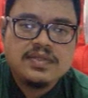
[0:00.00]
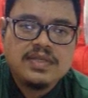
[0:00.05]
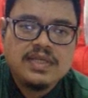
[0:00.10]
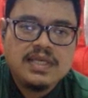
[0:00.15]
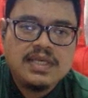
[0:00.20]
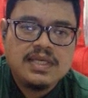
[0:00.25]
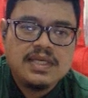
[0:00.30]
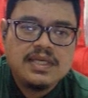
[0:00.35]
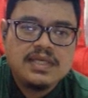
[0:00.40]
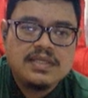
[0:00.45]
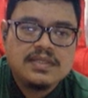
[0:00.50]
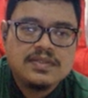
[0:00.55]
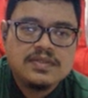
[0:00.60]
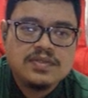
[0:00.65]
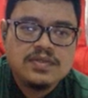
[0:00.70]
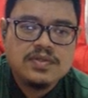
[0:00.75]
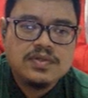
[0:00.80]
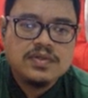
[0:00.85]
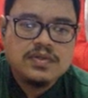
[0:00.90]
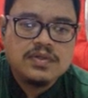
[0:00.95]
Okay,
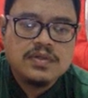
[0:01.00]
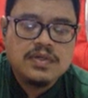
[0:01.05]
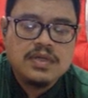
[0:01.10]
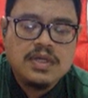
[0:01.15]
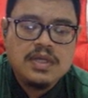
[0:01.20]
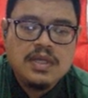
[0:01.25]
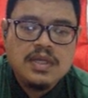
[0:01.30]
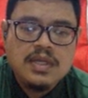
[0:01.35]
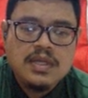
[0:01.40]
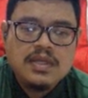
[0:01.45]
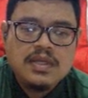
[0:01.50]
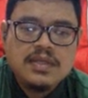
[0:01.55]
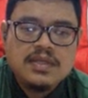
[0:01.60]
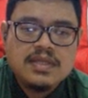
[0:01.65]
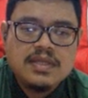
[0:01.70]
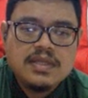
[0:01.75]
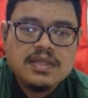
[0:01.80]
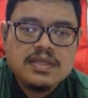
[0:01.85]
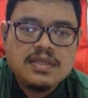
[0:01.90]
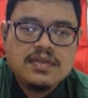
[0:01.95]
so
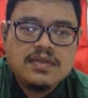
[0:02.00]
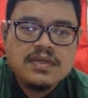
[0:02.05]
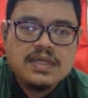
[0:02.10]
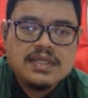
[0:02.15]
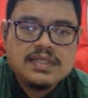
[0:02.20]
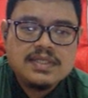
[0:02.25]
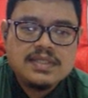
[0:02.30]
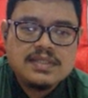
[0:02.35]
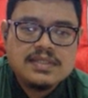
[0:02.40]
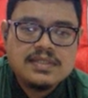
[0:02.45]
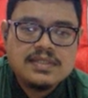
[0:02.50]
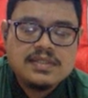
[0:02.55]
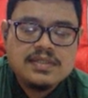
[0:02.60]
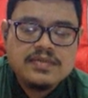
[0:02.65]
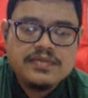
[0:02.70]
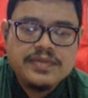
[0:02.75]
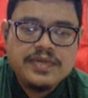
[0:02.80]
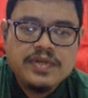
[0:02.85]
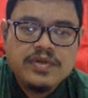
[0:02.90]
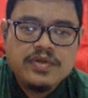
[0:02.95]
you can just
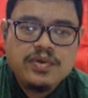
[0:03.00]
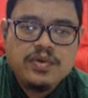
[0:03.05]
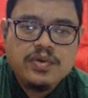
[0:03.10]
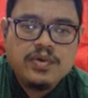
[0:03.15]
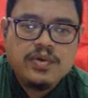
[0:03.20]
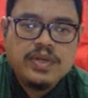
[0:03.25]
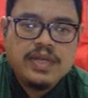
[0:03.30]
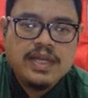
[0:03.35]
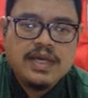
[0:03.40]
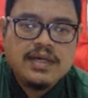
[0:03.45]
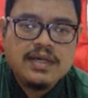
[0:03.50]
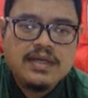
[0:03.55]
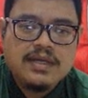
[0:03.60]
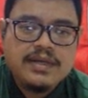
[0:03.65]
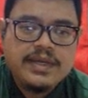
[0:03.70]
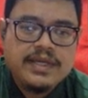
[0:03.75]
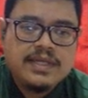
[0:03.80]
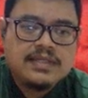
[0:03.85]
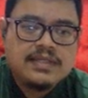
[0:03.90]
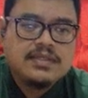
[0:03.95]
read on your own lah,
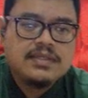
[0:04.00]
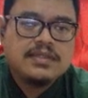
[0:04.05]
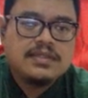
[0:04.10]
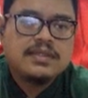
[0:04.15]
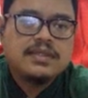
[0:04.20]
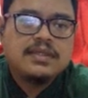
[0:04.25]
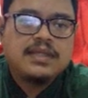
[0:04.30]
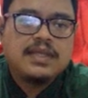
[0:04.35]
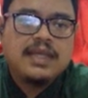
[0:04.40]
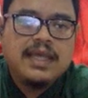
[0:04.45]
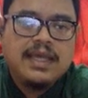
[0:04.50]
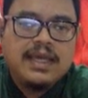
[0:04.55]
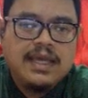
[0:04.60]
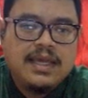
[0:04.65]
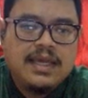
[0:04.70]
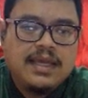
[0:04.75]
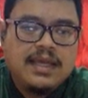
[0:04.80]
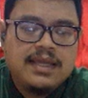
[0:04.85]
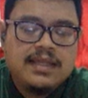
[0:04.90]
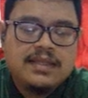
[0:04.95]
right?
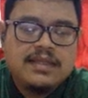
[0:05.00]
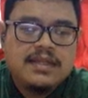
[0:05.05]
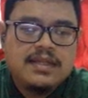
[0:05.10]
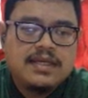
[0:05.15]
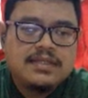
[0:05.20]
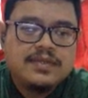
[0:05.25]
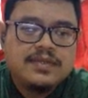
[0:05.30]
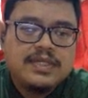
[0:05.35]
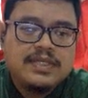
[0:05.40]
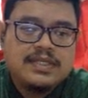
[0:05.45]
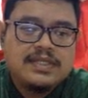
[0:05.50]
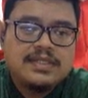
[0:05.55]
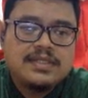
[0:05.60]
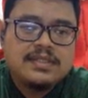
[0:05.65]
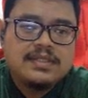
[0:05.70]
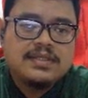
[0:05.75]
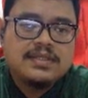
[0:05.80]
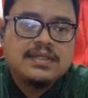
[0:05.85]
And the last one is